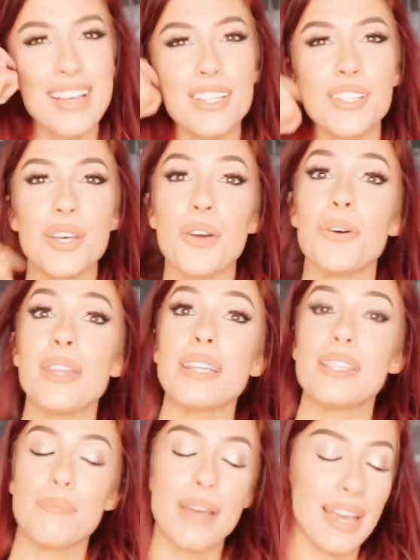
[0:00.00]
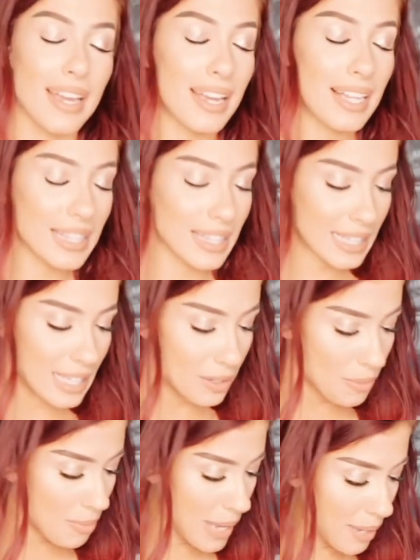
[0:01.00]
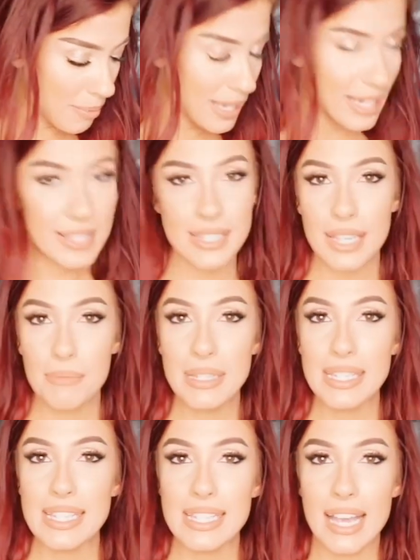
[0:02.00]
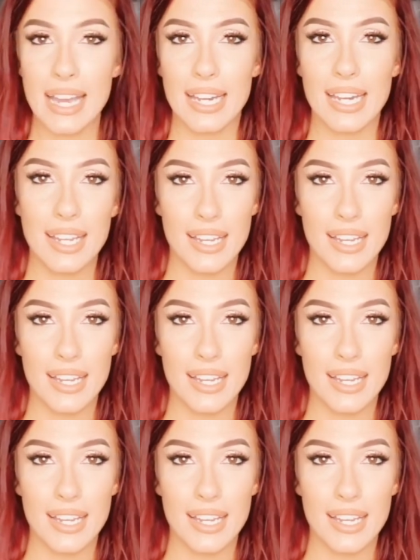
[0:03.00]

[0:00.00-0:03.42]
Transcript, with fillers: So that's my little baby. His name is Danny.